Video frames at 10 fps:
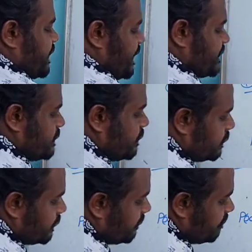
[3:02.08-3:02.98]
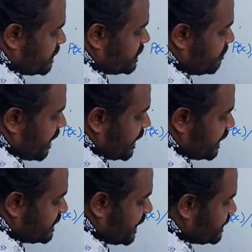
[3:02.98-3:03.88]
x, that means
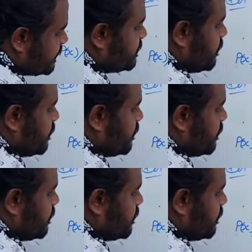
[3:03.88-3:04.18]
minus x,